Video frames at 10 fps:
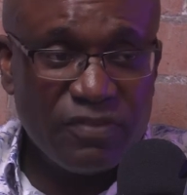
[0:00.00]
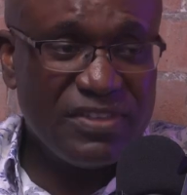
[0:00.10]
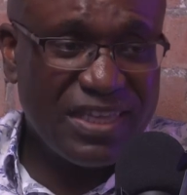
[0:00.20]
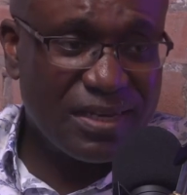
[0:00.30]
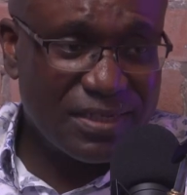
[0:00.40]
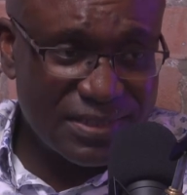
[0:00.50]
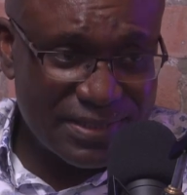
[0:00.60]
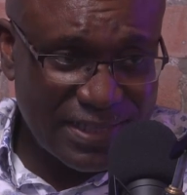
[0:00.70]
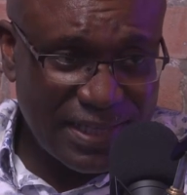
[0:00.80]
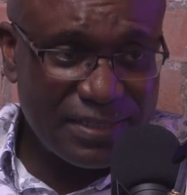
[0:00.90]
with the
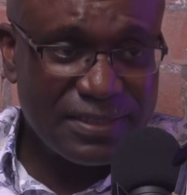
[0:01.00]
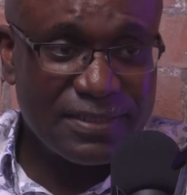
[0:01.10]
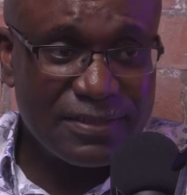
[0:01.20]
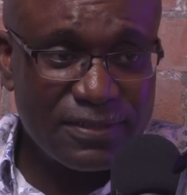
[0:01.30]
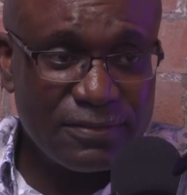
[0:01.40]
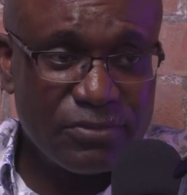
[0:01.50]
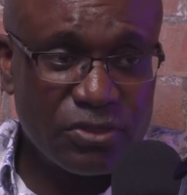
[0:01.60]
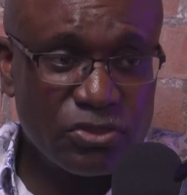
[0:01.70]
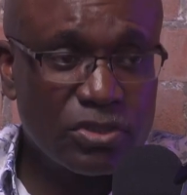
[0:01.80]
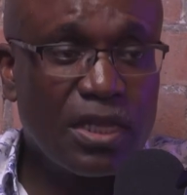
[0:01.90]
understanding,
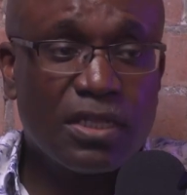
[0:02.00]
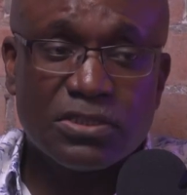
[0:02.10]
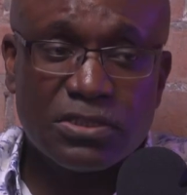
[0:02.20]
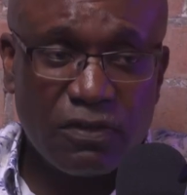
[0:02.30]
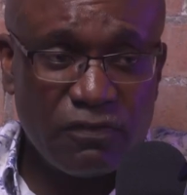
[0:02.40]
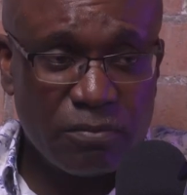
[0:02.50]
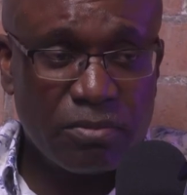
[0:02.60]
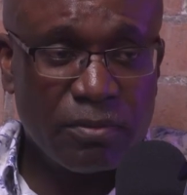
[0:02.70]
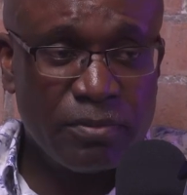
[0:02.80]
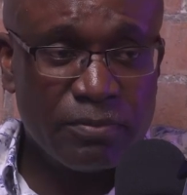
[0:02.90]
because you can't solve a
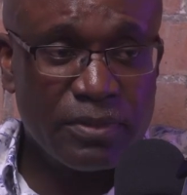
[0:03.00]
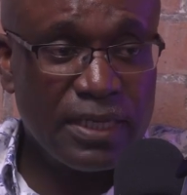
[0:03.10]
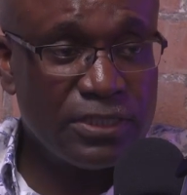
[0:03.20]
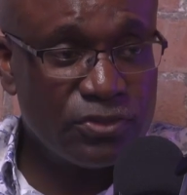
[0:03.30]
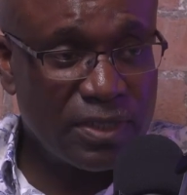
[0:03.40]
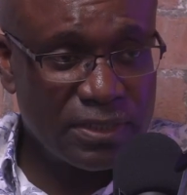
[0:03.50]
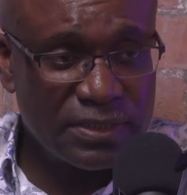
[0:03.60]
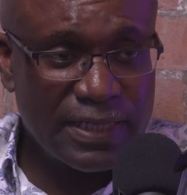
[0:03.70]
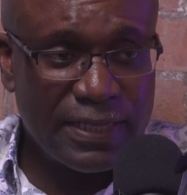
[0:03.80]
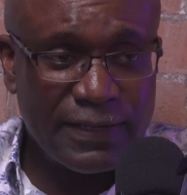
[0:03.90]
problem unless you
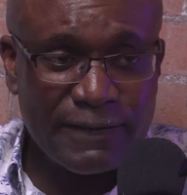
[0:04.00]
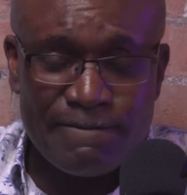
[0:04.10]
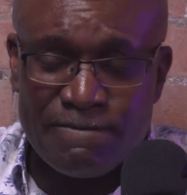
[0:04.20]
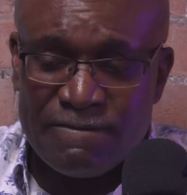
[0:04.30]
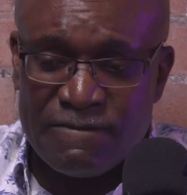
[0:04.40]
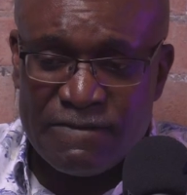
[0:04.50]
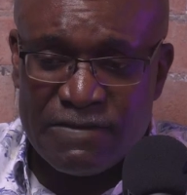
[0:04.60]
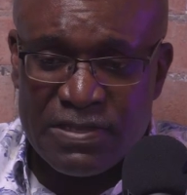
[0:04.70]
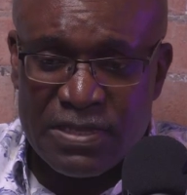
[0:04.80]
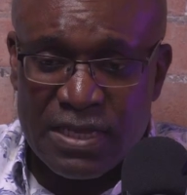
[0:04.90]
understand it.
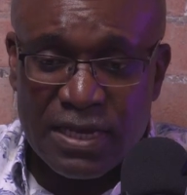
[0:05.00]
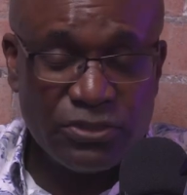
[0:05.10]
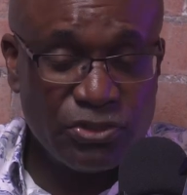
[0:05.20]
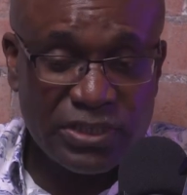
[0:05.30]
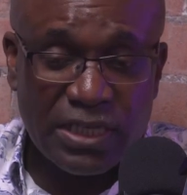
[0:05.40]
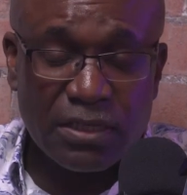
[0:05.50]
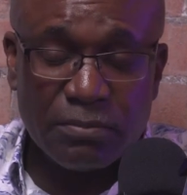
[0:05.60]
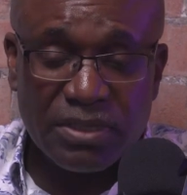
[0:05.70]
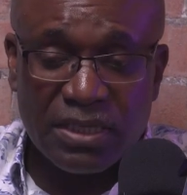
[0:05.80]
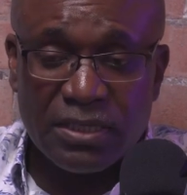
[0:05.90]
And as you said at
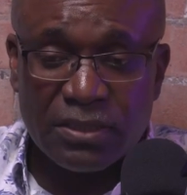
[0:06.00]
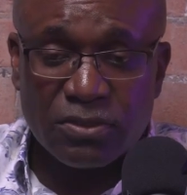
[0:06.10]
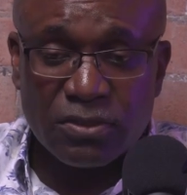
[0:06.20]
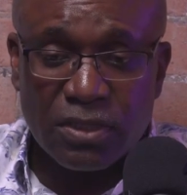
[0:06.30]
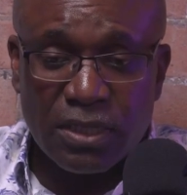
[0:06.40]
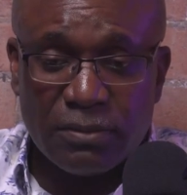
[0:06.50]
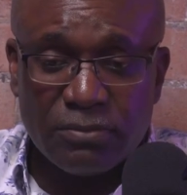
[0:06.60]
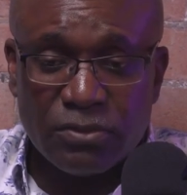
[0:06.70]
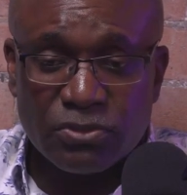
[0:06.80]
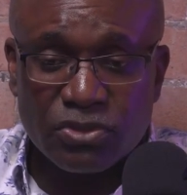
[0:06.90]
the beginning,
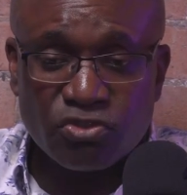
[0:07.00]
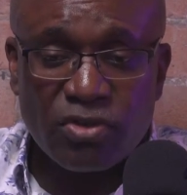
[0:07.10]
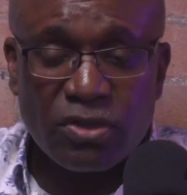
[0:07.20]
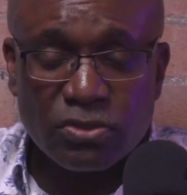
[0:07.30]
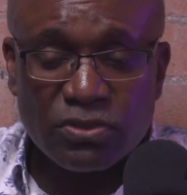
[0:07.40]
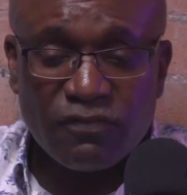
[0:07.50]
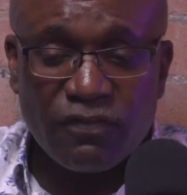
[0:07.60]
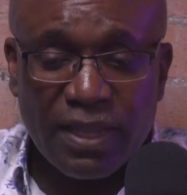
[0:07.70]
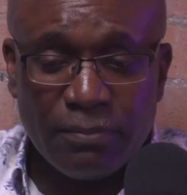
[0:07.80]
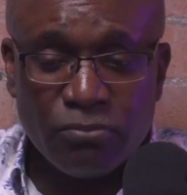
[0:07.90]
it was a struggle to
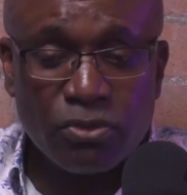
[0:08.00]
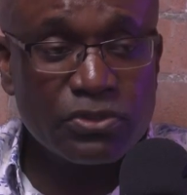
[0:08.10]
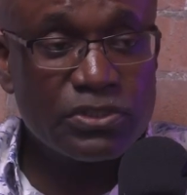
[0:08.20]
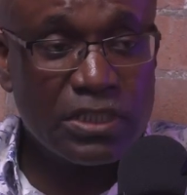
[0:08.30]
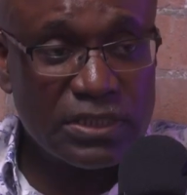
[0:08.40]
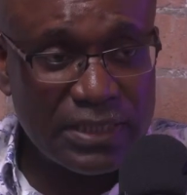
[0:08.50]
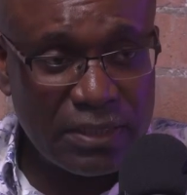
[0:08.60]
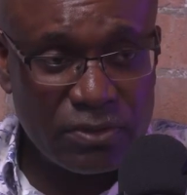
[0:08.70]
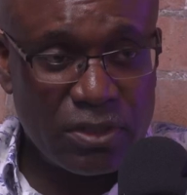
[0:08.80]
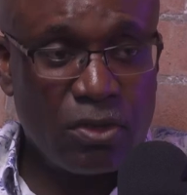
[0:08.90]
find books that
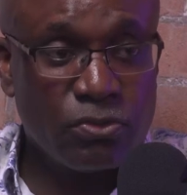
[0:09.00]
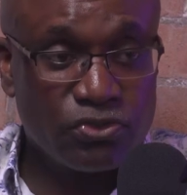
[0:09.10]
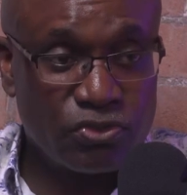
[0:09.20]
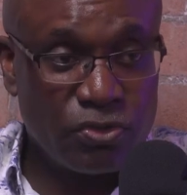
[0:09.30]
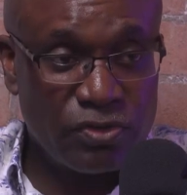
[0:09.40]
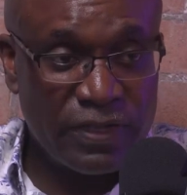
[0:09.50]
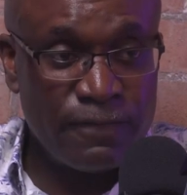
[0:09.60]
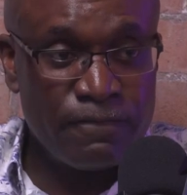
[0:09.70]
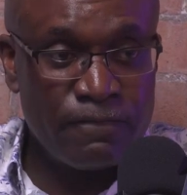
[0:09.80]
tell the whole story.